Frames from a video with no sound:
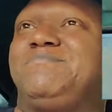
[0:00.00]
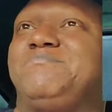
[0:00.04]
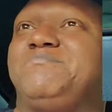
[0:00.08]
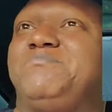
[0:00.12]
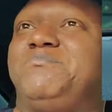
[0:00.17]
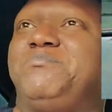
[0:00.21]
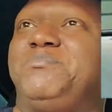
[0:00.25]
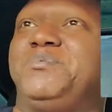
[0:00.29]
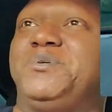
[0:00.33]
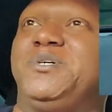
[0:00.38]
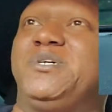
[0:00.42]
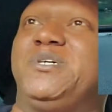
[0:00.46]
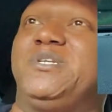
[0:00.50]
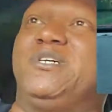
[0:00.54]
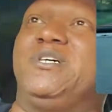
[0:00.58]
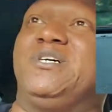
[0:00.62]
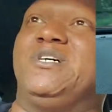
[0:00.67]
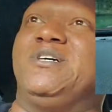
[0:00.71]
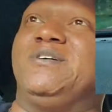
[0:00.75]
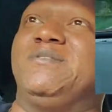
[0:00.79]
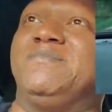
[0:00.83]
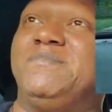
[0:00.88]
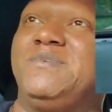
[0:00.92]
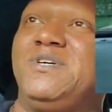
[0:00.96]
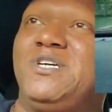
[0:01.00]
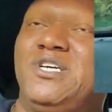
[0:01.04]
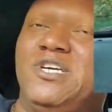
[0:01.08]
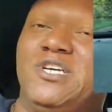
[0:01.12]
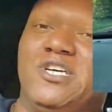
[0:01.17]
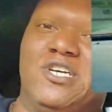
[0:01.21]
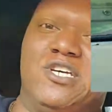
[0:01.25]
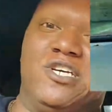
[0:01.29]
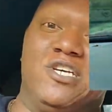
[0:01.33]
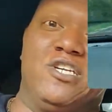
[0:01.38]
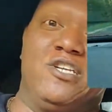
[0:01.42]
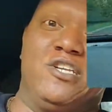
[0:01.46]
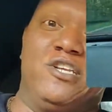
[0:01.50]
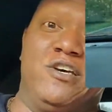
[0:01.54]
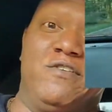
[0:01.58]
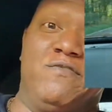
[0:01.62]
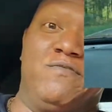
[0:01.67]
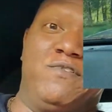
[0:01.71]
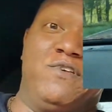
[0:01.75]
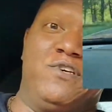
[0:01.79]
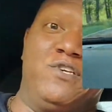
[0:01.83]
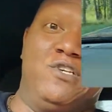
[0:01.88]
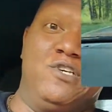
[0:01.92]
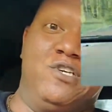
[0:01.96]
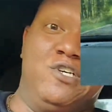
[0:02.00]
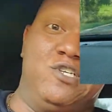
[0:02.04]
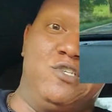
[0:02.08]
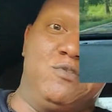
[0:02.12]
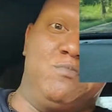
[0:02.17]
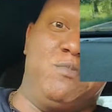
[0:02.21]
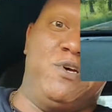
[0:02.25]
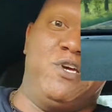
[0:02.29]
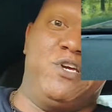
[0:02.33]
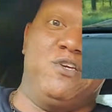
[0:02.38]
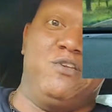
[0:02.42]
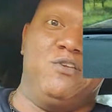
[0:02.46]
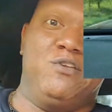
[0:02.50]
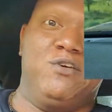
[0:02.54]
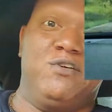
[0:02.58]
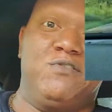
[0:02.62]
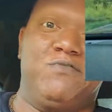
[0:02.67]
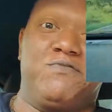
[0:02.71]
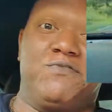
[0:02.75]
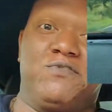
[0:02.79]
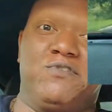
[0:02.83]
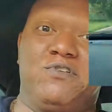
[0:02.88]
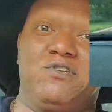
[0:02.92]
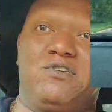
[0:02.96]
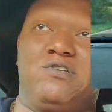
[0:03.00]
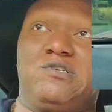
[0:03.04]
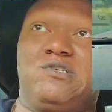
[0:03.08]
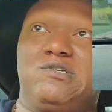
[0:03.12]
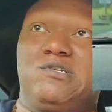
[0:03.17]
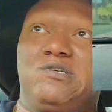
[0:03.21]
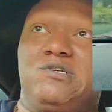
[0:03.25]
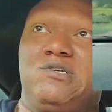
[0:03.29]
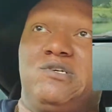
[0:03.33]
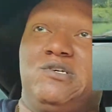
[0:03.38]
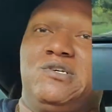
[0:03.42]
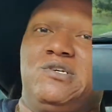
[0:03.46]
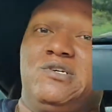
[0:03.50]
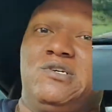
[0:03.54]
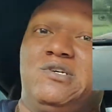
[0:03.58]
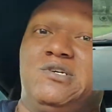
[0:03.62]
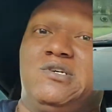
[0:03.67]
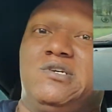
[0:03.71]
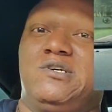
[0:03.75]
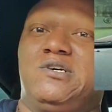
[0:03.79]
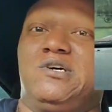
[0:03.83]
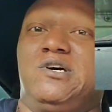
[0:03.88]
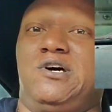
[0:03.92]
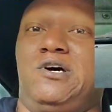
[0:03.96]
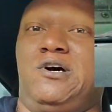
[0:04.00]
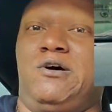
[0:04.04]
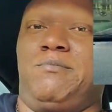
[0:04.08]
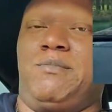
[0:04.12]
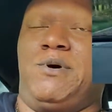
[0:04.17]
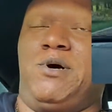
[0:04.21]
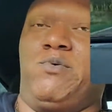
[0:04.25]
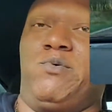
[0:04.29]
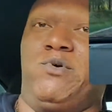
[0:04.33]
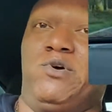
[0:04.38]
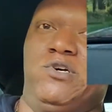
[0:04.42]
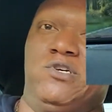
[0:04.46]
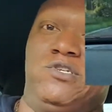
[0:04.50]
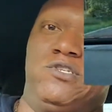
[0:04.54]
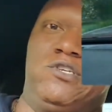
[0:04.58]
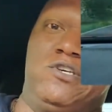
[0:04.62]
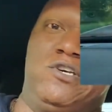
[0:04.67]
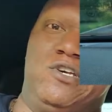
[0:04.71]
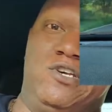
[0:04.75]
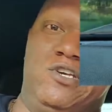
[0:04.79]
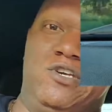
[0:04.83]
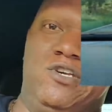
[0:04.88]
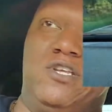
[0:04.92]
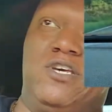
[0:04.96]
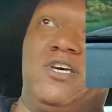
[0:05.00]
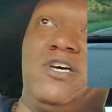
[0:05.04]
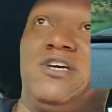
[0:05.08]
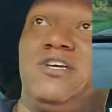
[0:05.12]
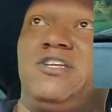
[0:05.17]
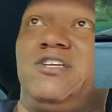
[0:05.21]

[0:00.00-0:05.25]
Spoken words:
But it definitely does make a difference. I will tell you that.